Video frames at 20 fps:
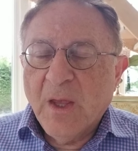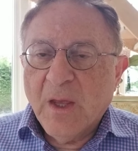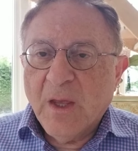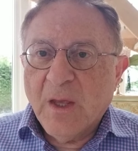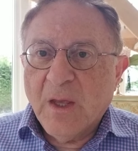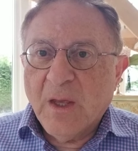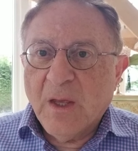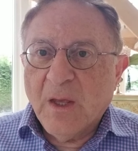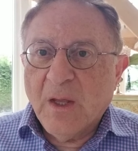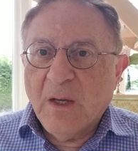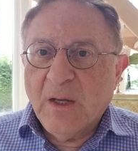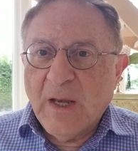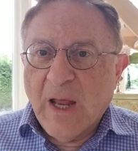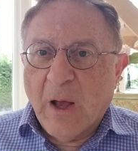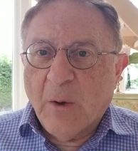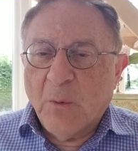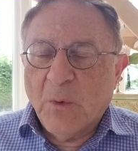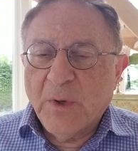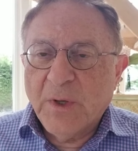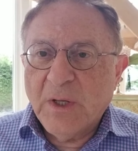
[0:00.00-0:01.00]

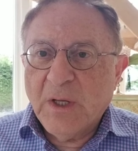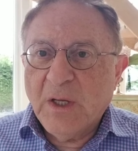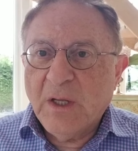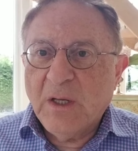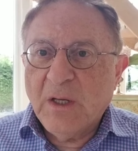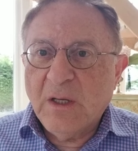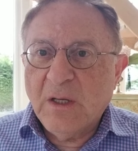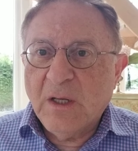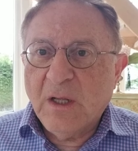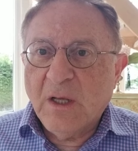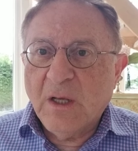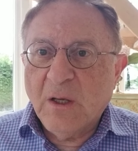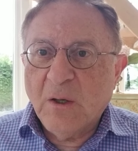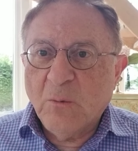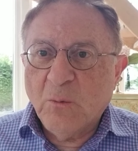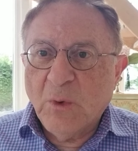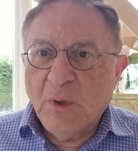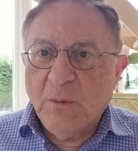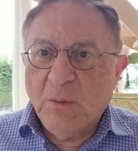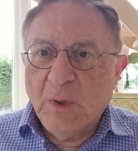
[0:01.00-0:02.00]
Now,
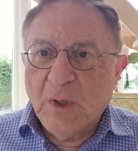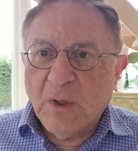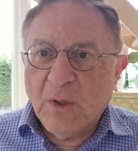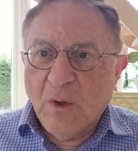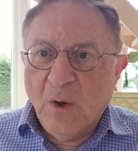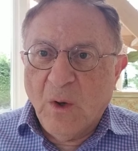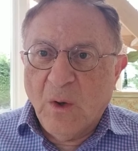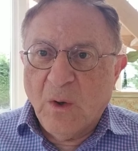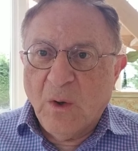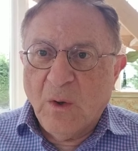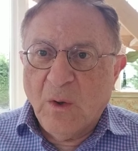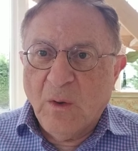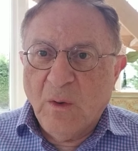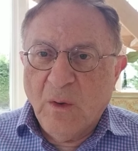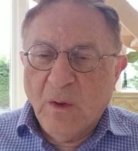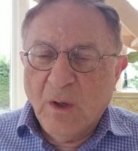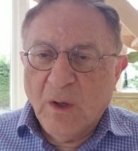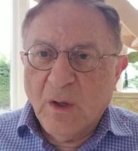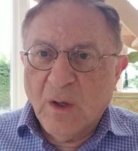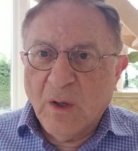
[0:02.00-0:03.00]
we will
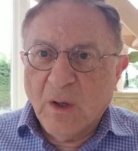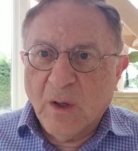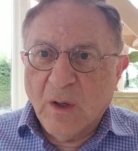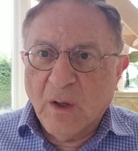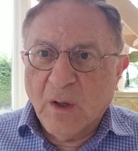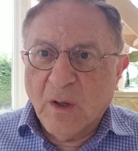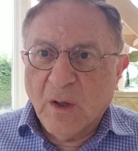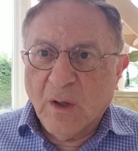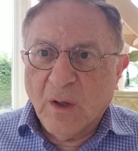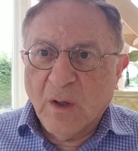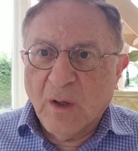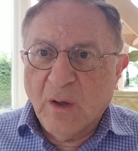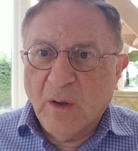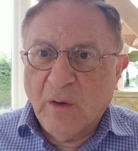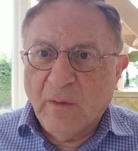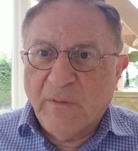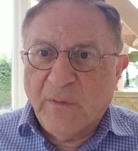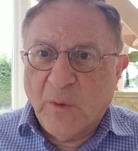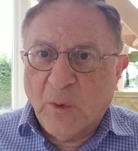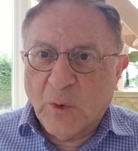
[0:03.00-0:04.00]
go
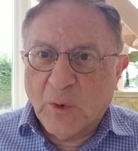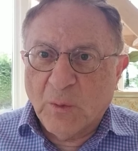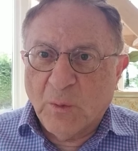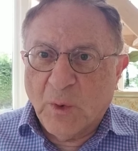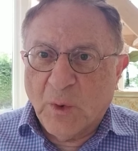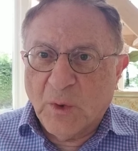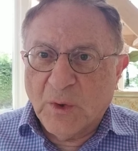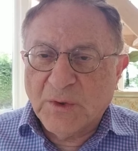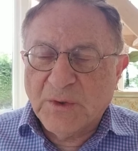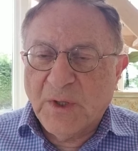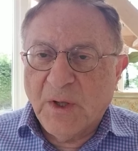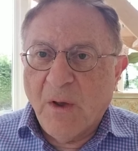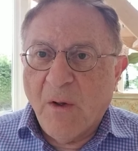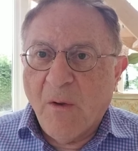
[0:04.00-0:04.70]
forward